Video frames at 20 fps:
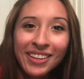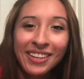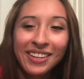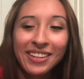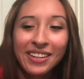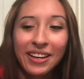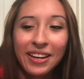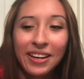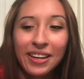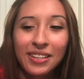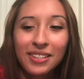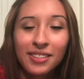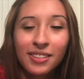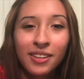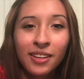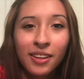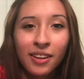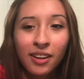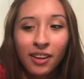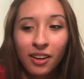Hey guys,
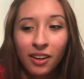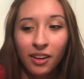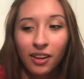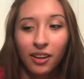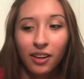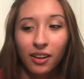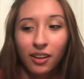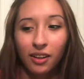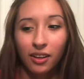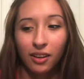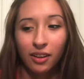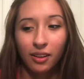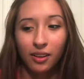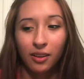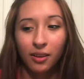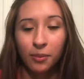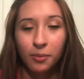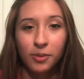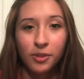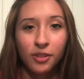
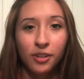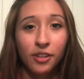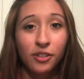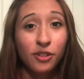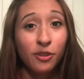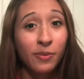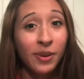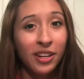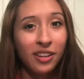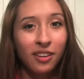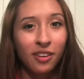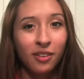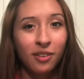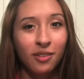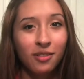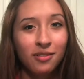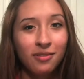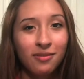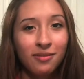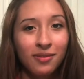so as you may
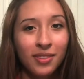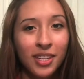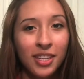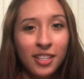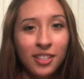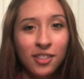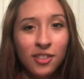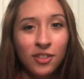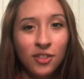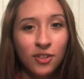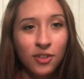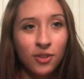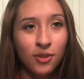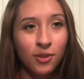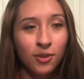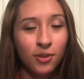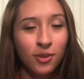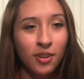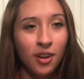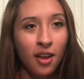know, it is
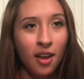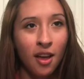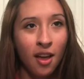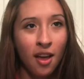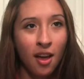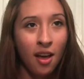June.